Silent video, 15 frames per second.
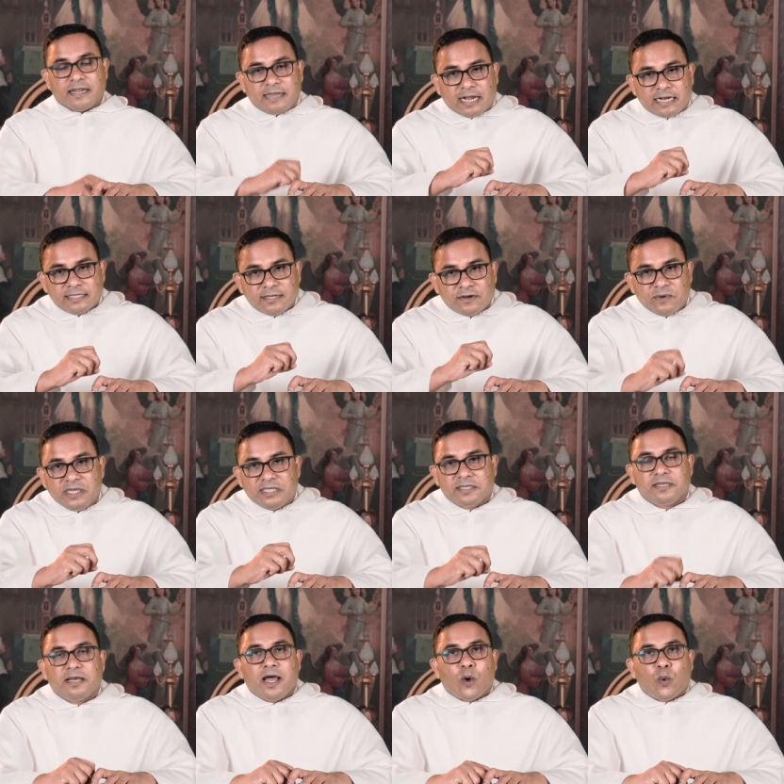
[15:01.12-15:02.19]
And that is the
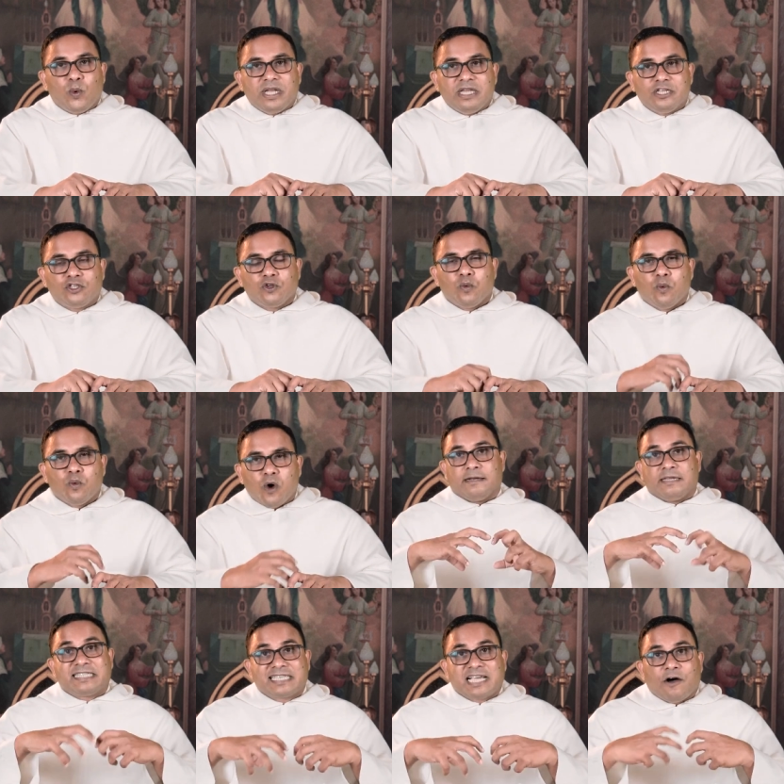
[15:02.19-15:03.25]
reason we need to
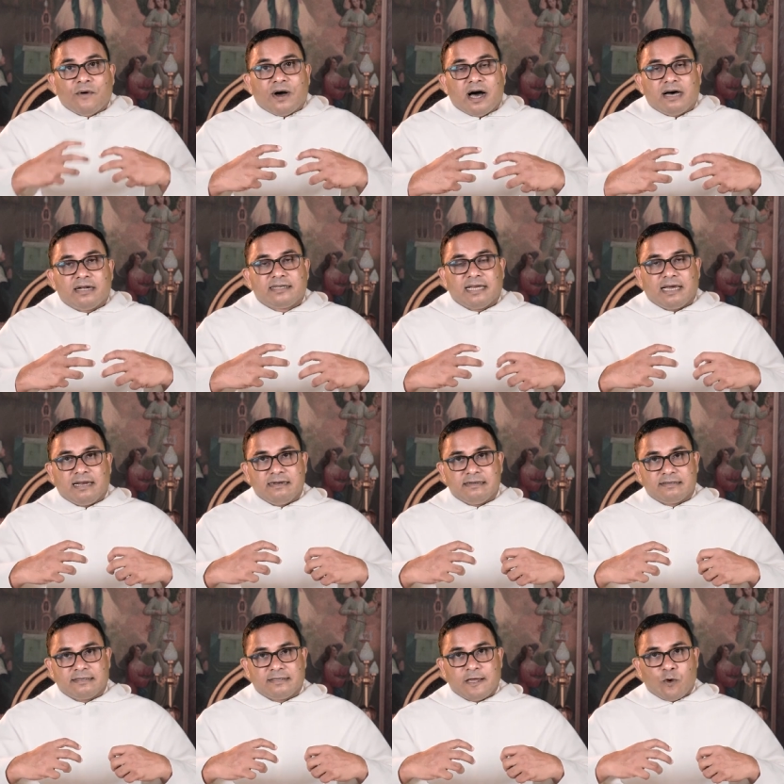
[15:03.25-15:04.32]
discover our
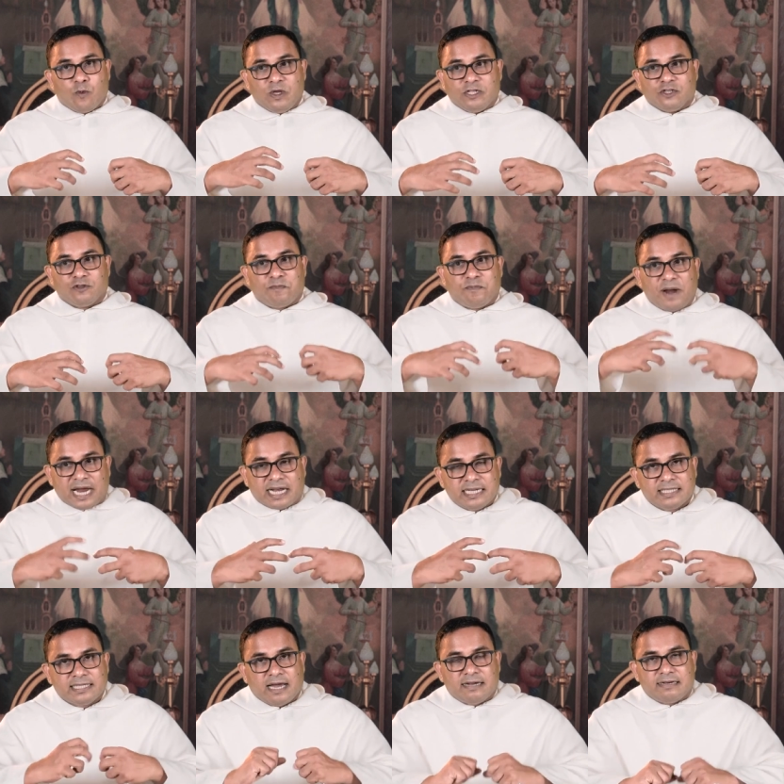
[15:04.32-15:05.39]
talents, we need to
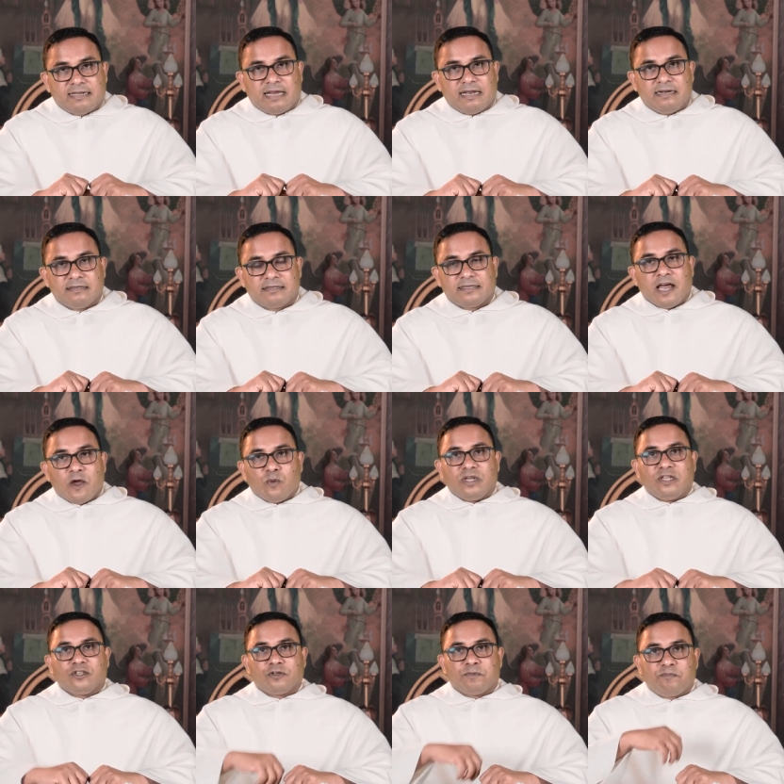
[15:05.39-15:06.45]
practice our talents,
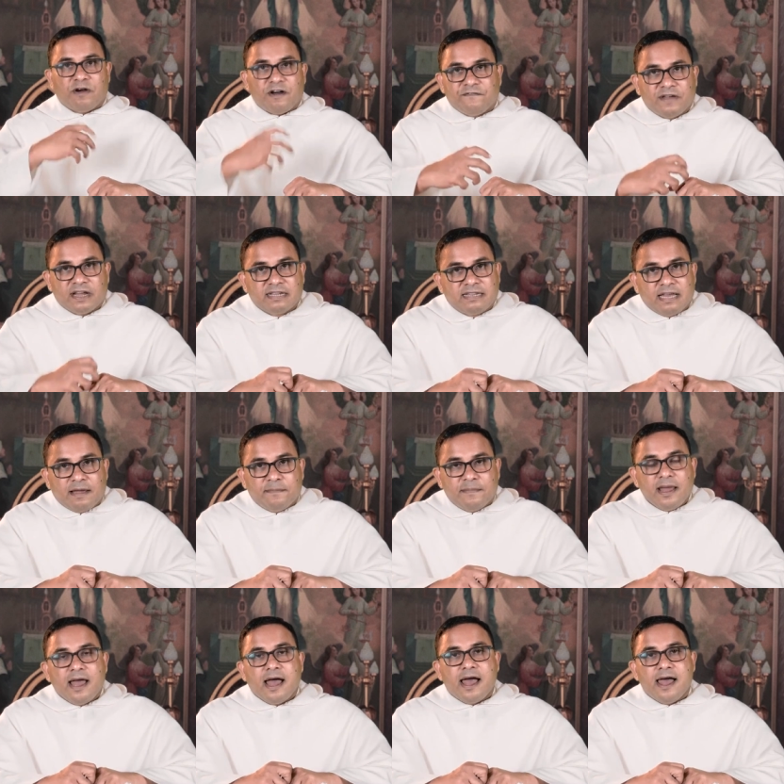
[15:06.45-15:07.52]
we need to perfect
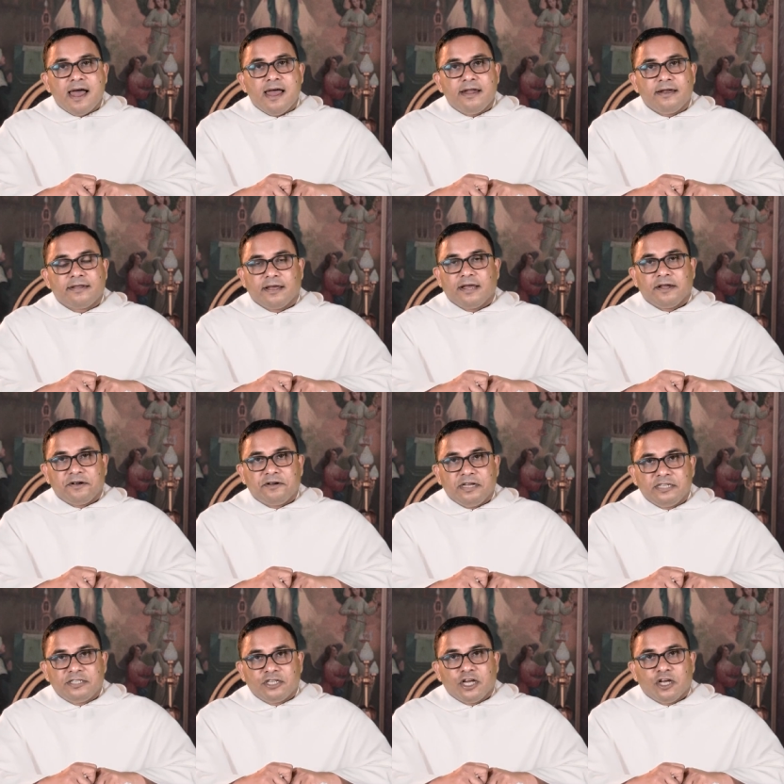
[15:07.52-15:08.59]
them and
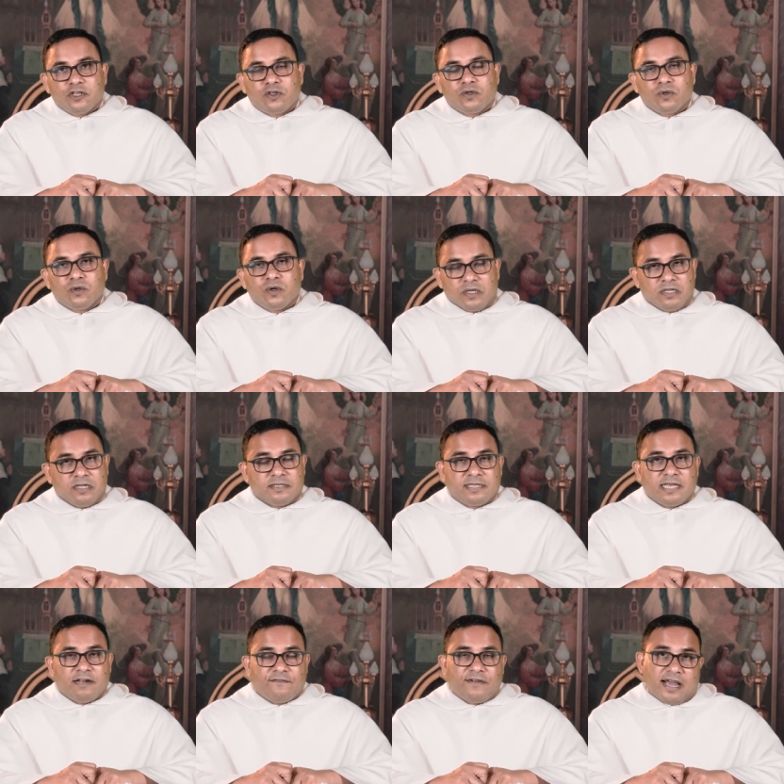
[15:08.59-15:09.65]
reach to the
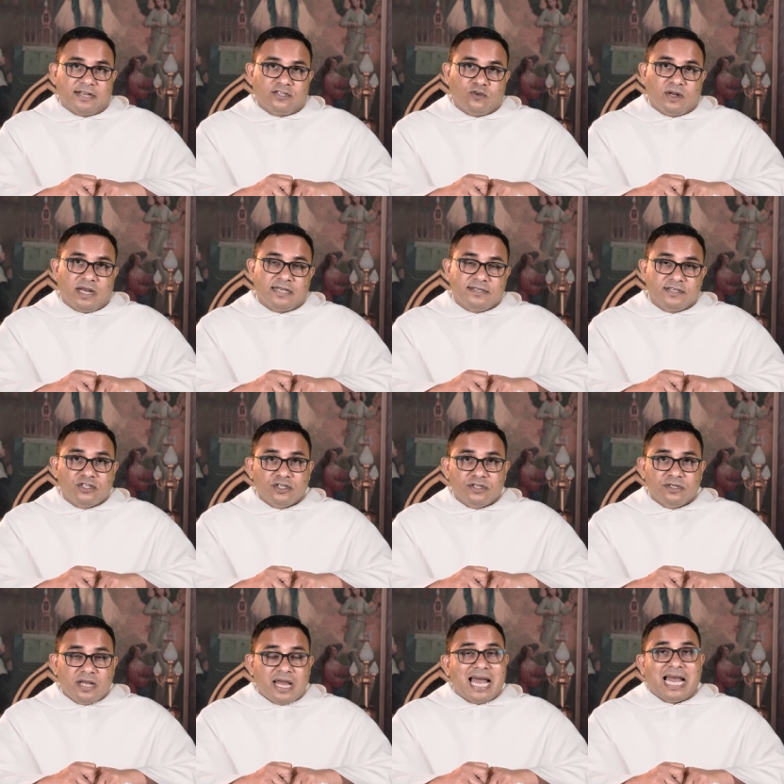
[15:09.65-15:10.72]

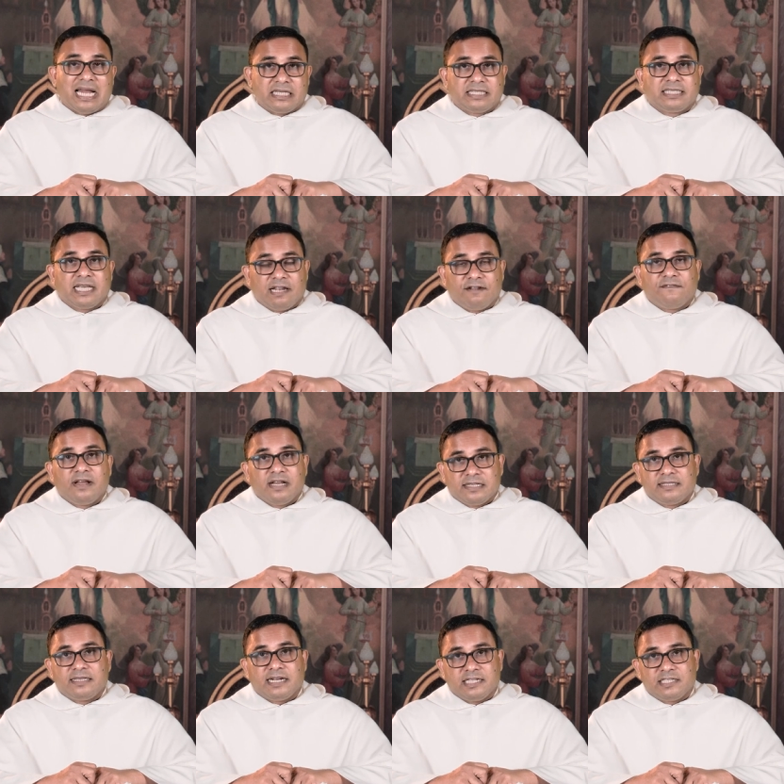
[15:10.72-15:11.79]
self-actualization and
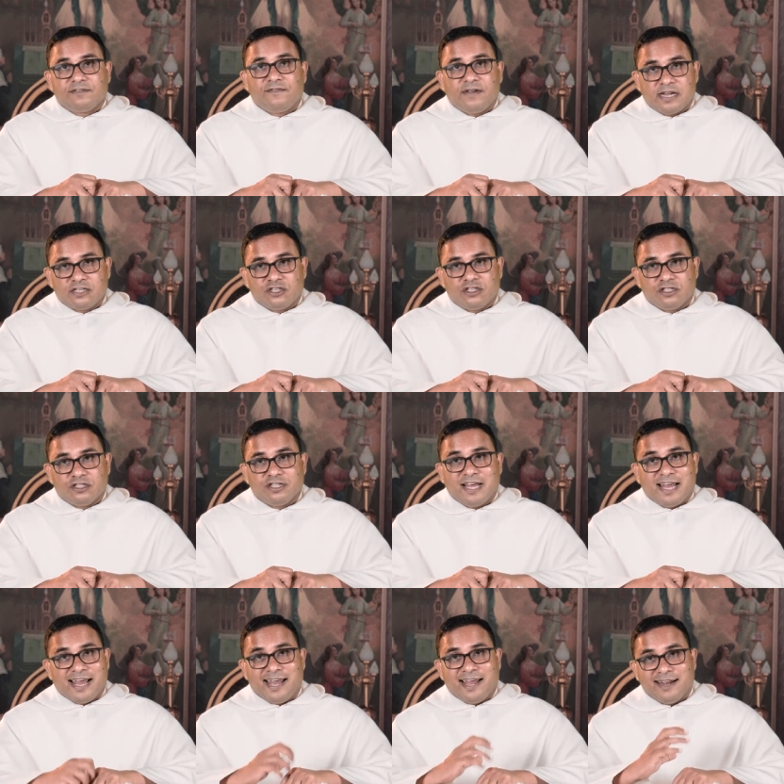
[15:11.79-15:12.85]
self-satisfaction.
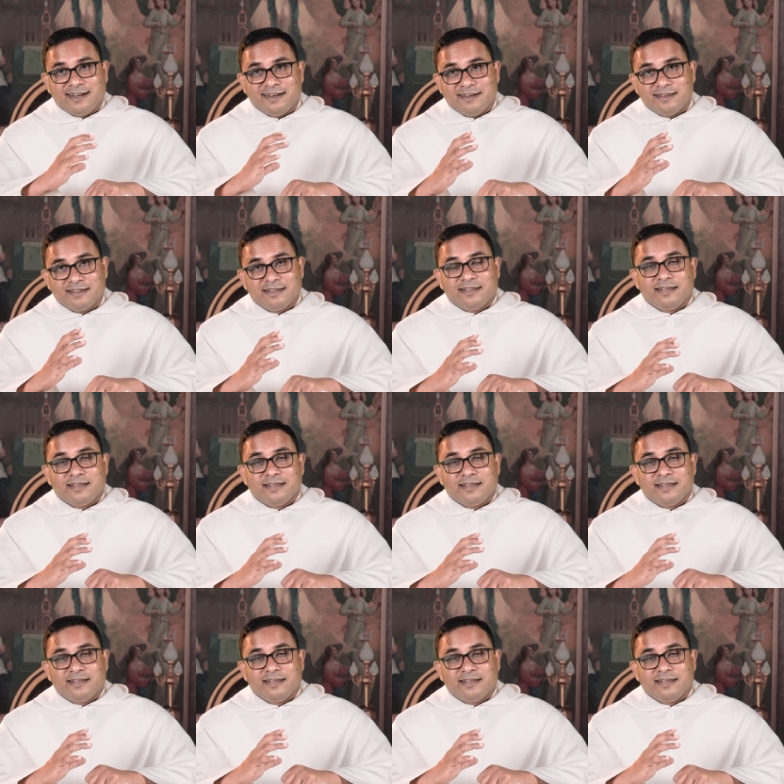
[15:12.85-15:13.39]
And